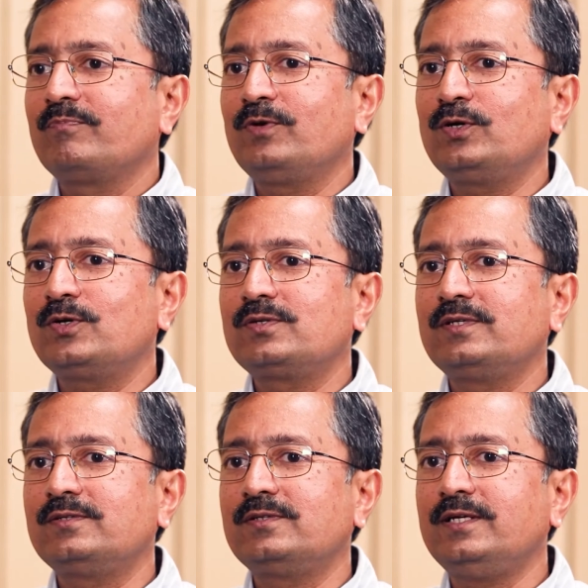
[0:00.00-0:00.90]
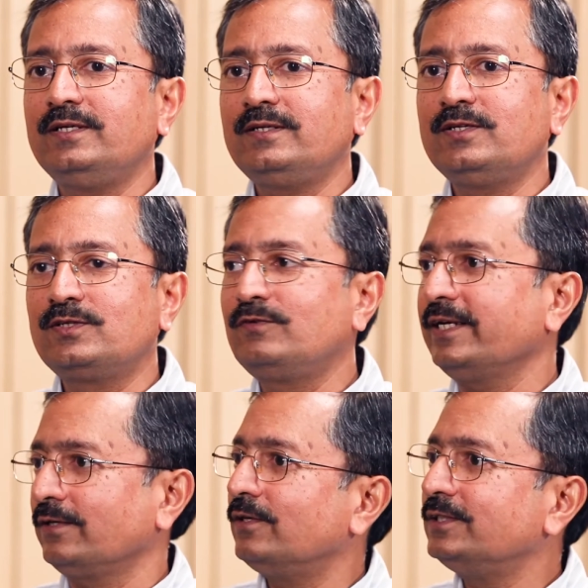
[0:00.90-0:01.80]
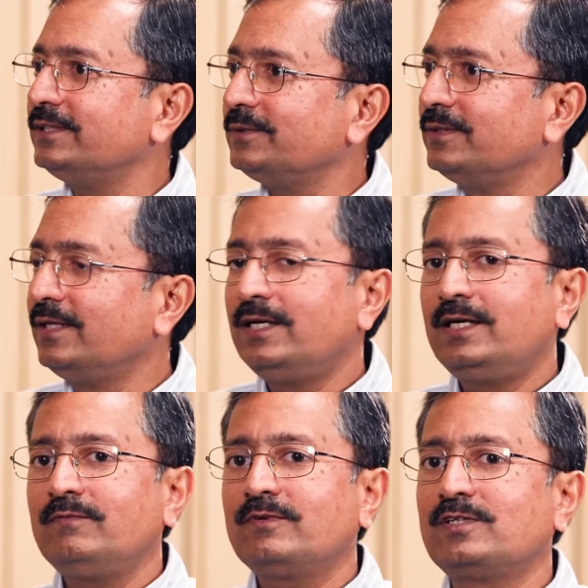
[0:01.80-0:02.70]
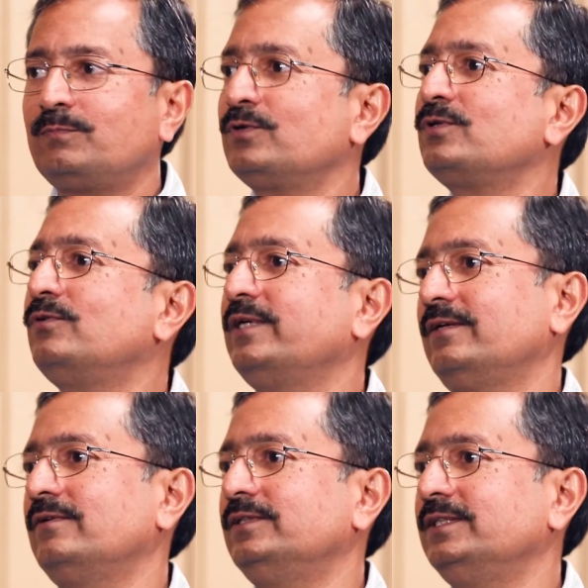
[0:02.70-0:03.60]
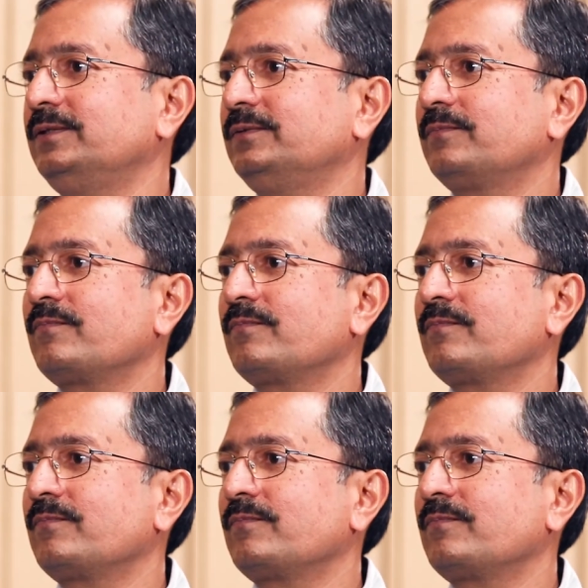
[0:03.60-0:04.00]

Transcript: because it's Indian Institute of Technology, we're supposed to do technology.